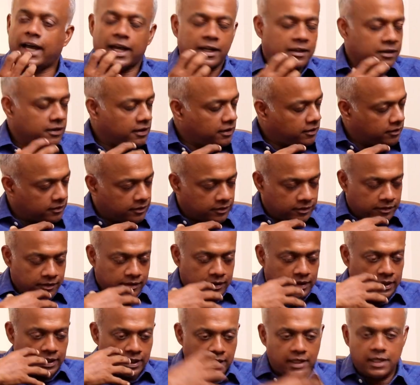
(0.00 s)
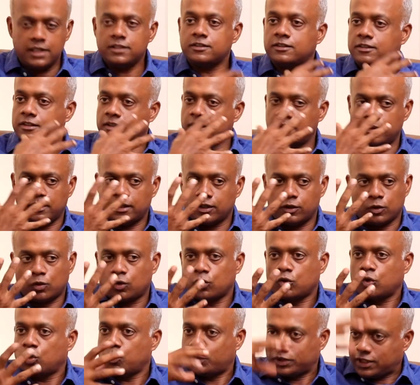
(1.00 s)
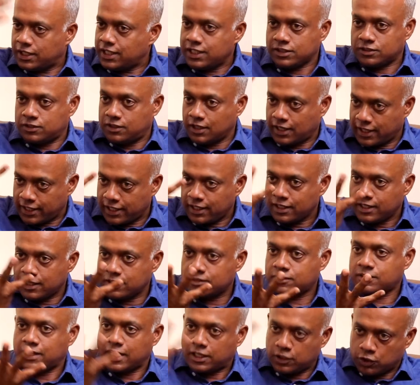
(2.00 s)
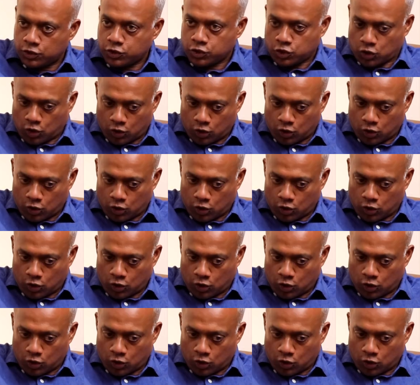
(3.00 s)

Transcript: and you don't know whether he's dying, he's taken a